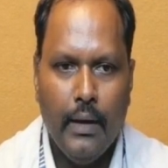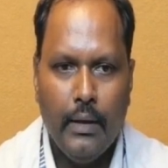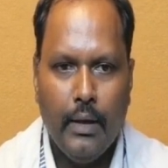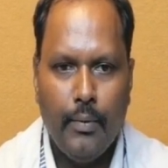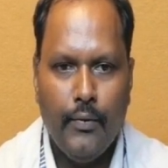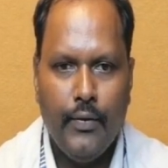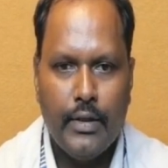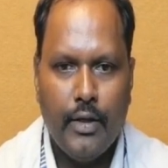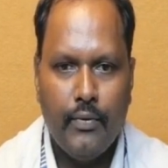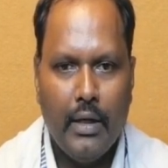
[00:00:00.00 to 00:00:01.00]
the prefix
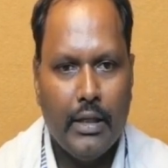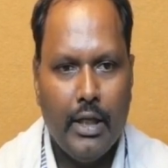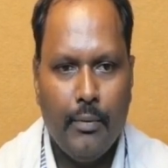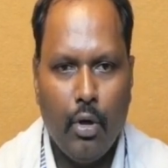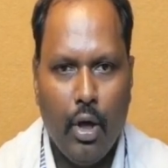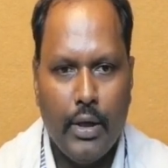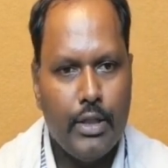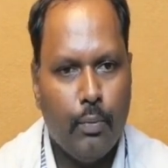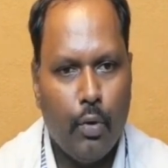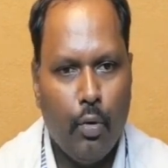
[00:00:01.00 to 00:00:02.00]
of the length of the
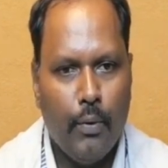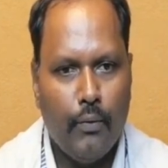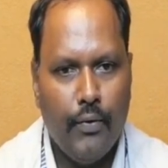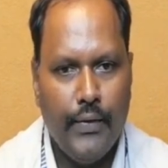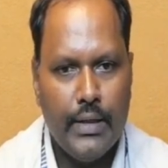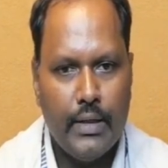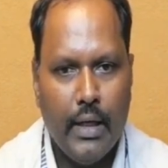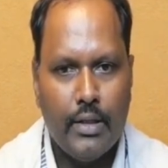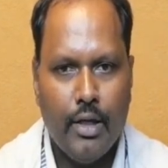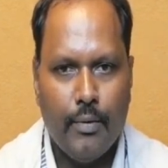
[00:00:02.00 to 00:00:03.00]
longest proper prefix
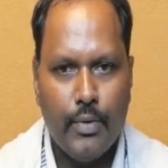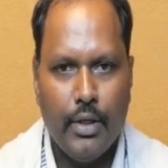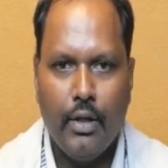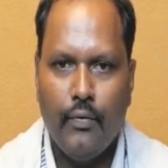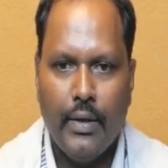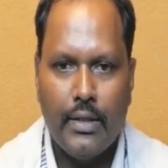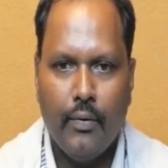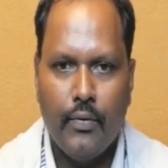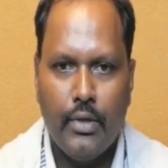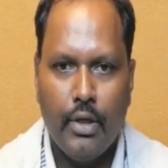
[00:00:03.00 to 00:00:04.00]
and substring of s of
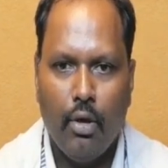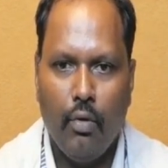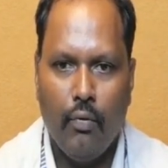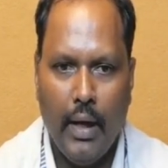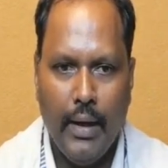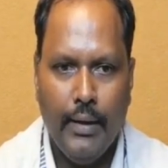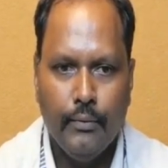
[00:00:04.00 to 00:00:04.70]
0 of I,